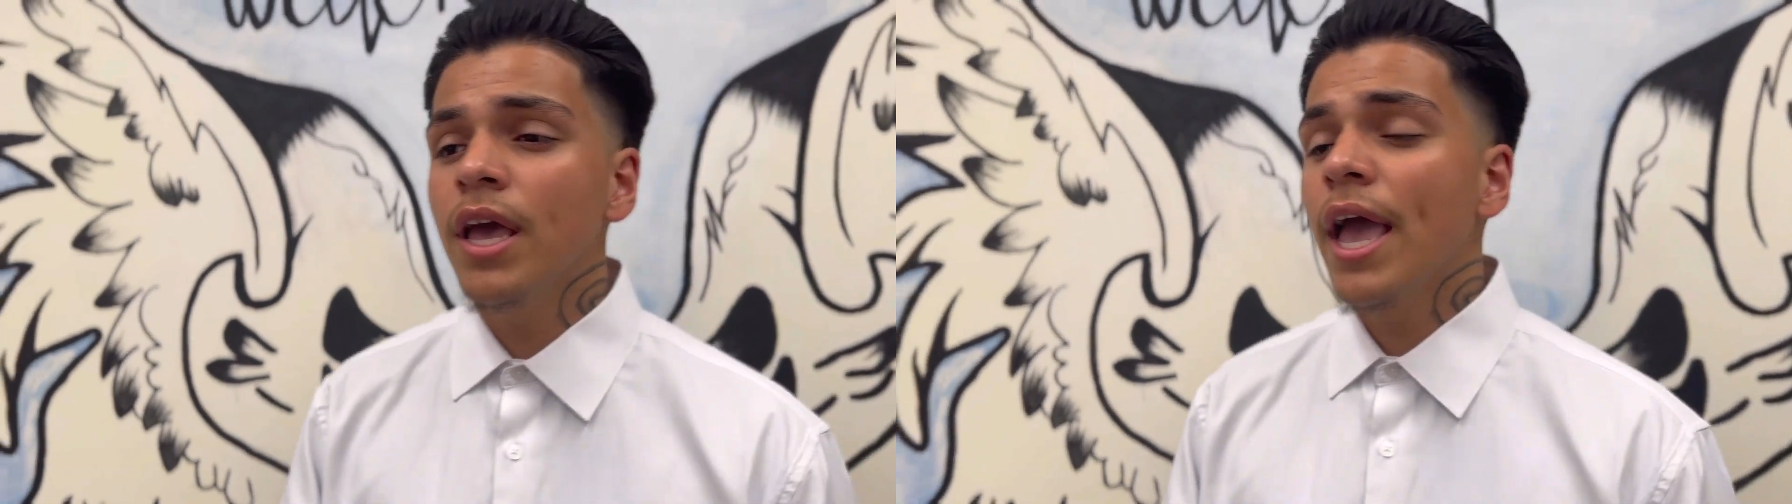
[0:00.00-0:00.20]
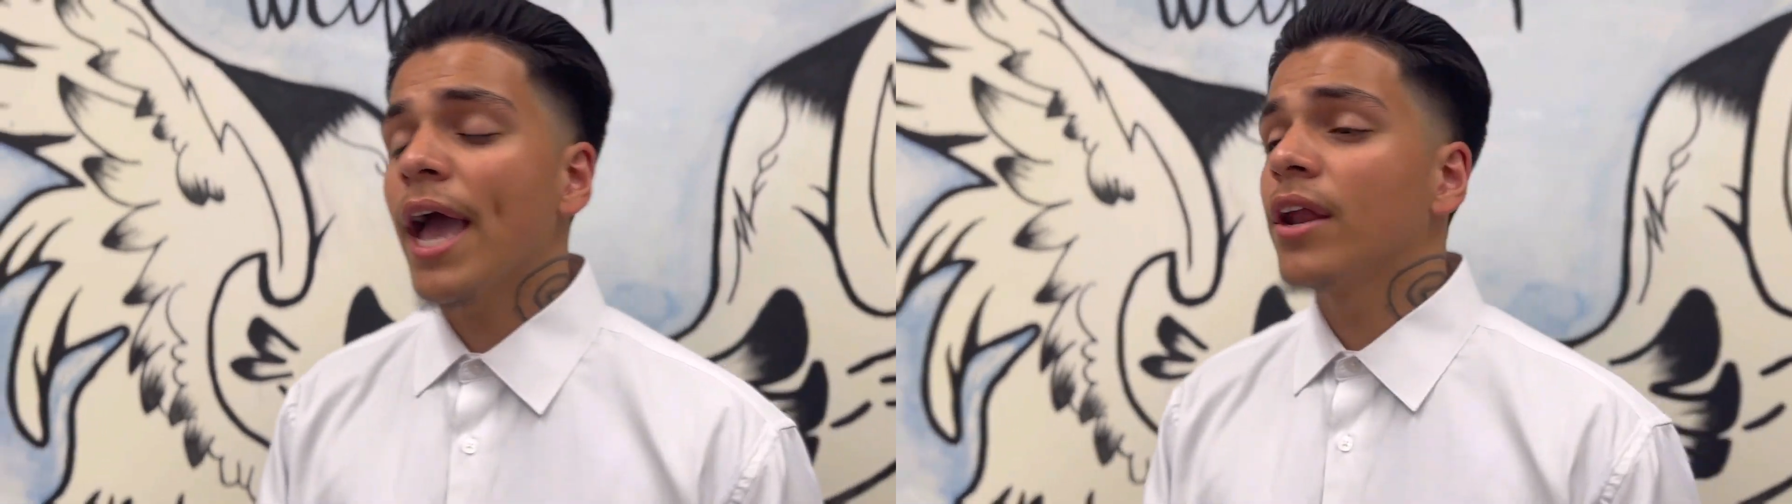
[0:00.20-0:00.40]

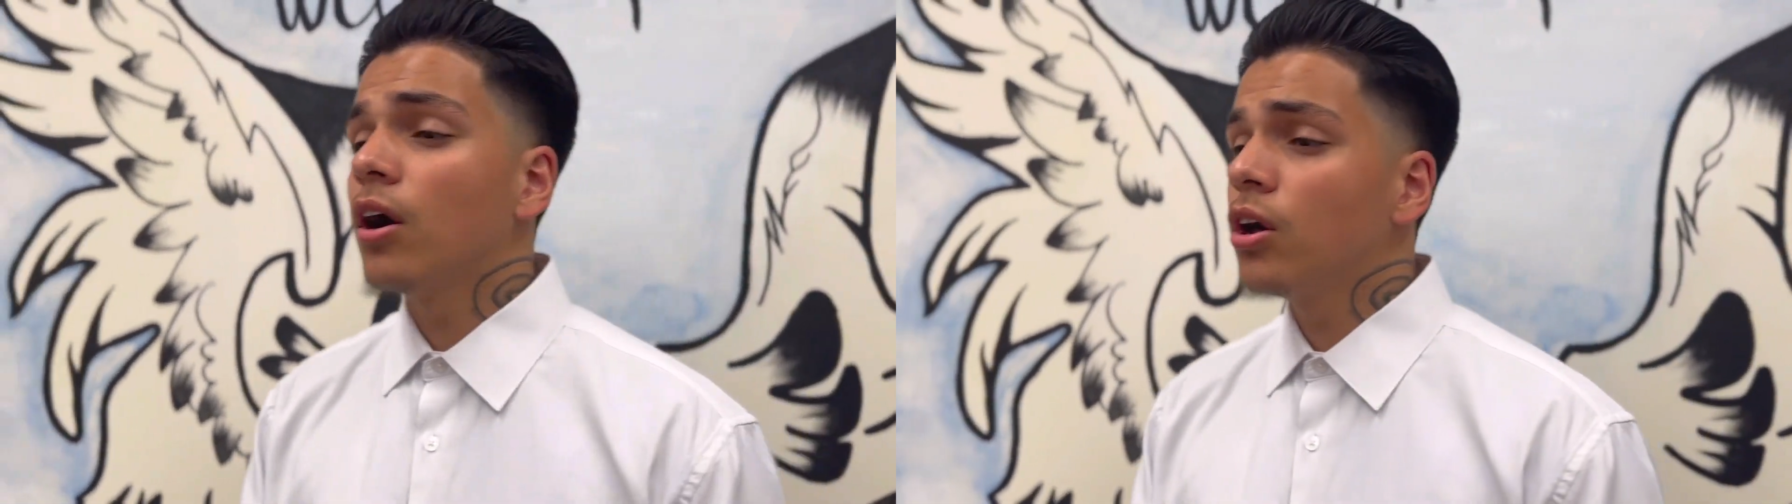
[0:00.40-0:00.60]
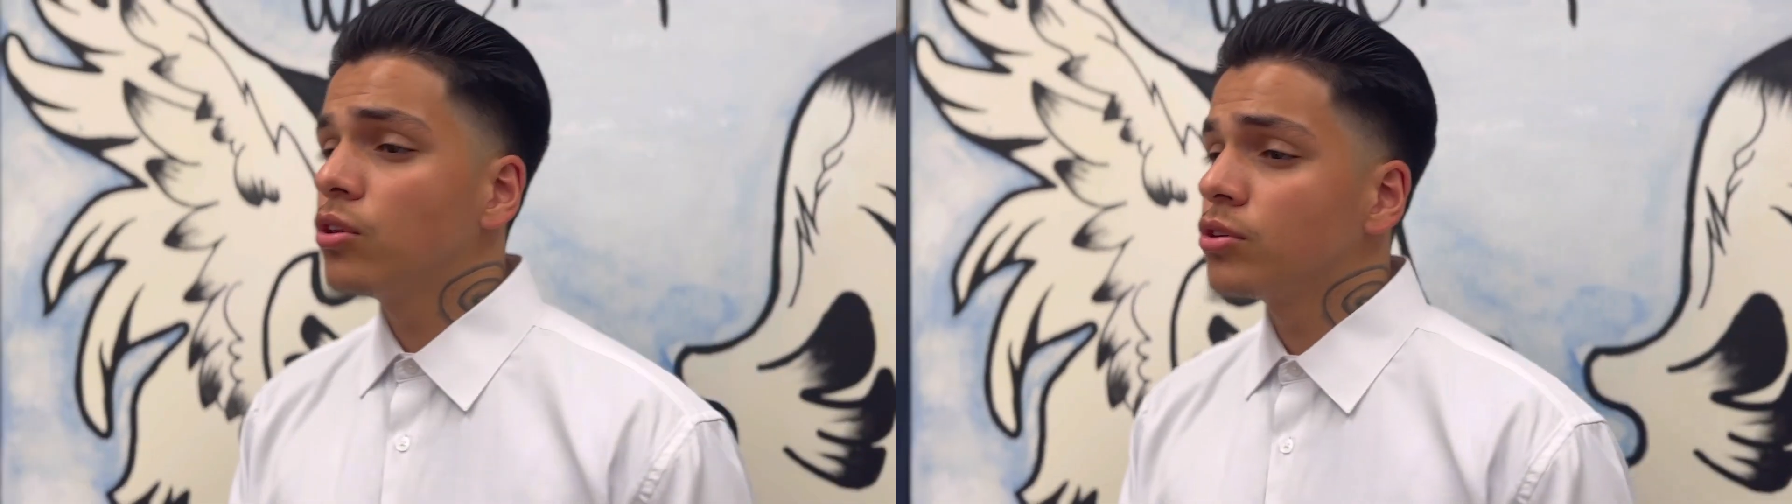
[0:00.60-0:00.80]
and
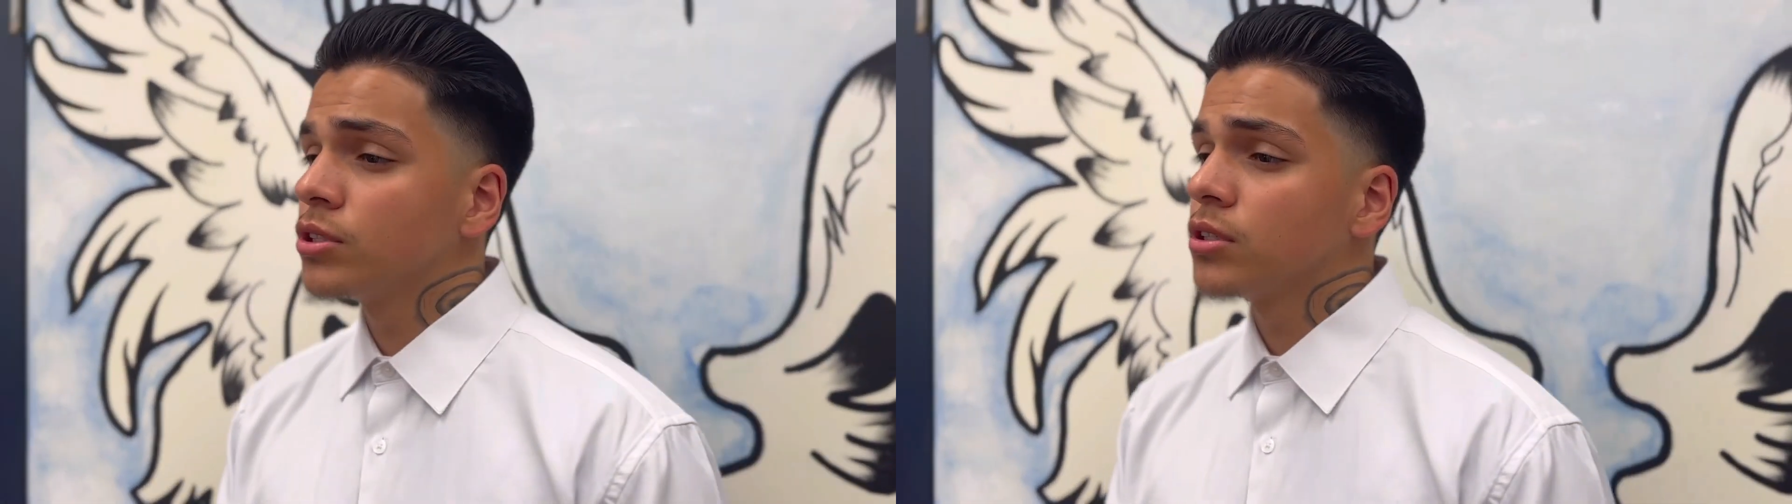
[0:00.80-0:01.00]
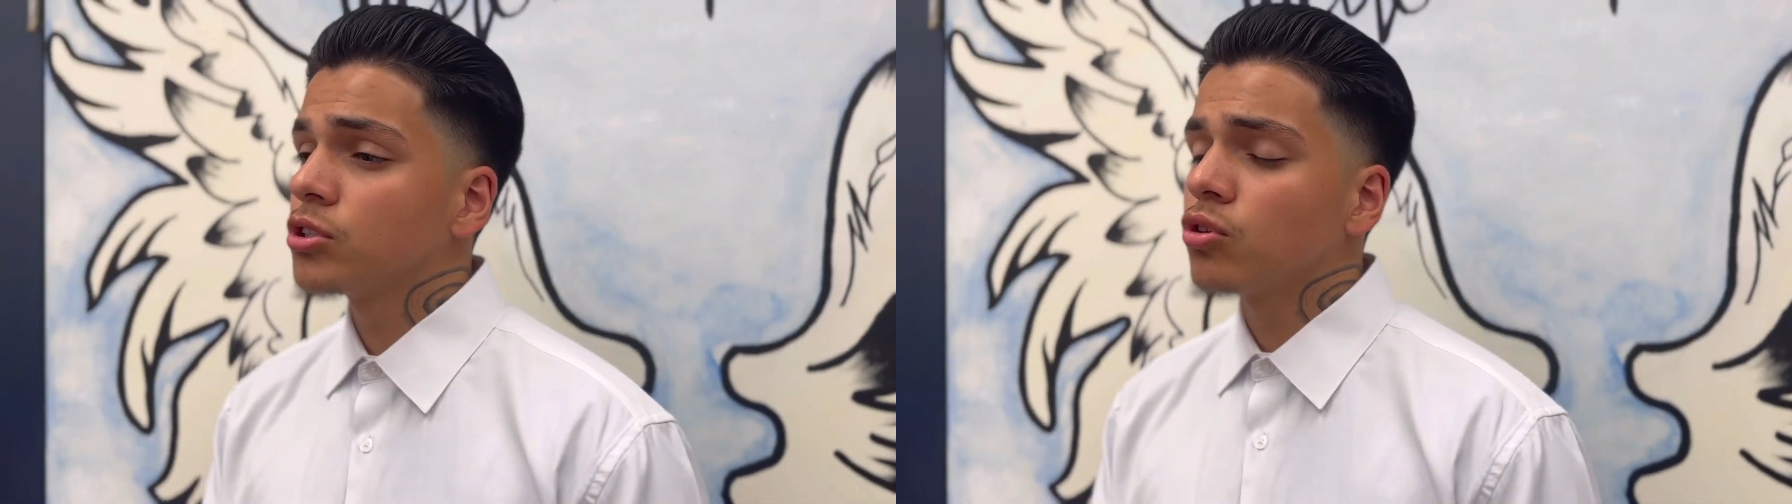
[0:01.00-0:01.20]
others
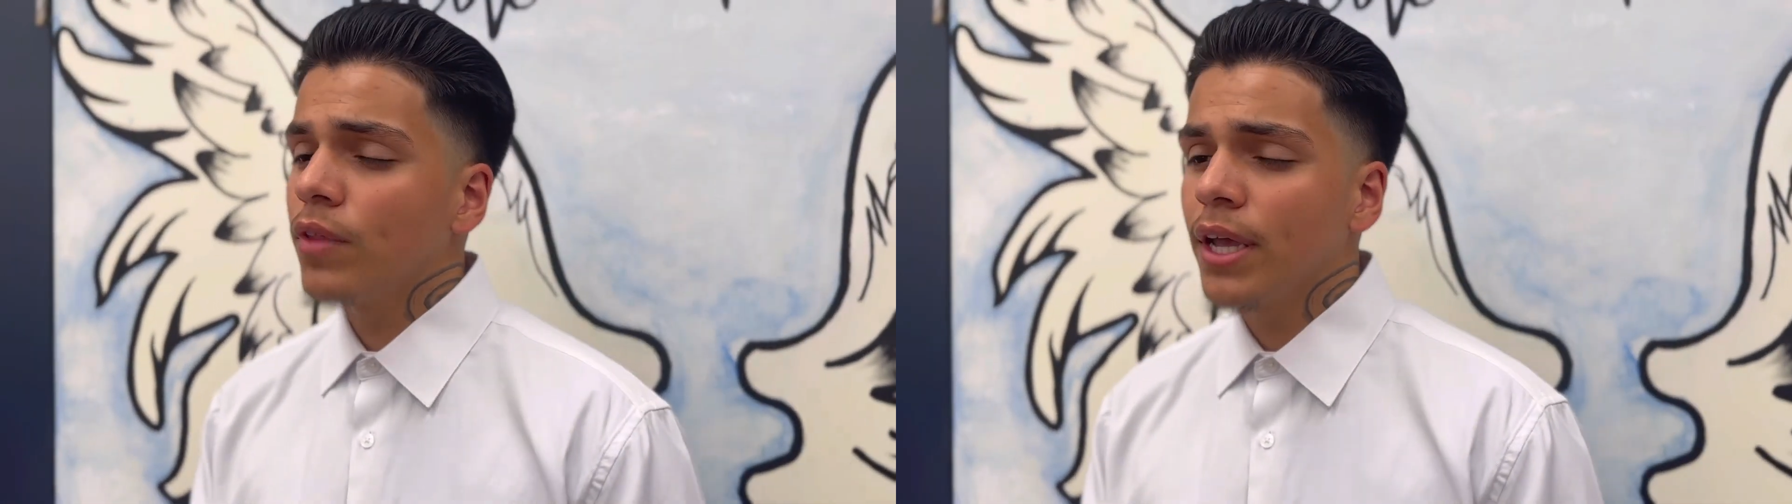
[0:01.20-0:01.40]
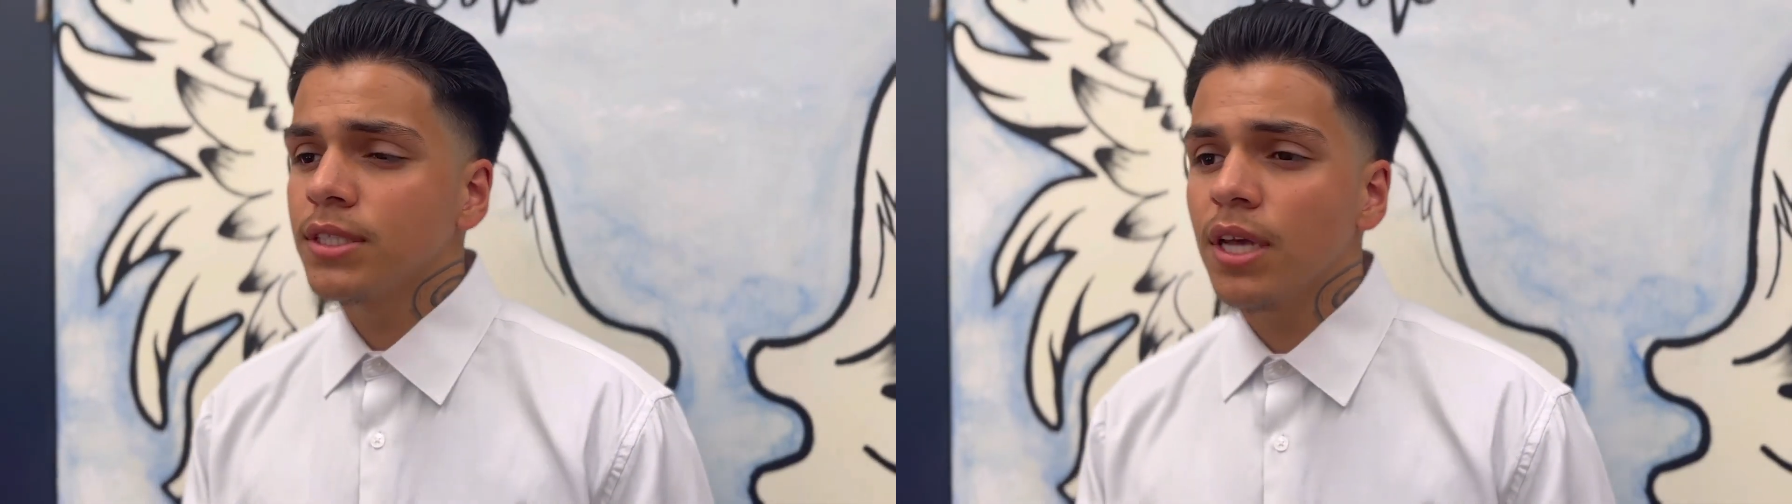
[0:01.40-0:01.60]
so they
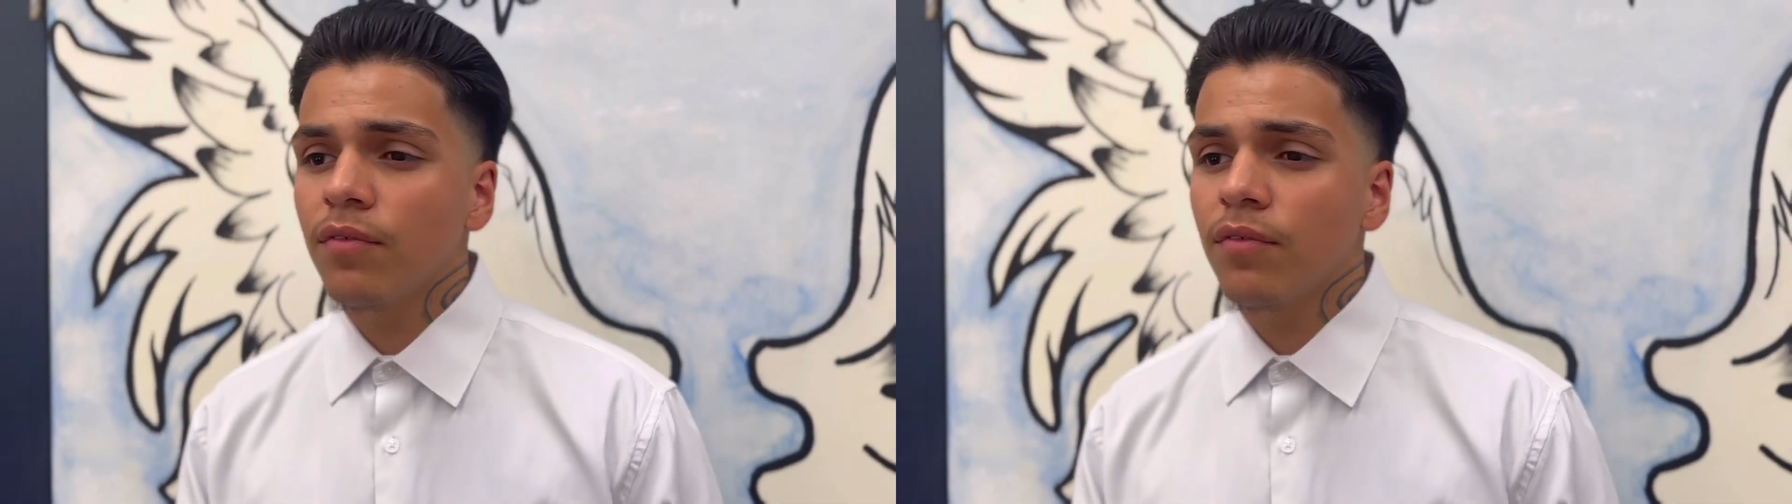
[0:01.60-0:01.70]
can save a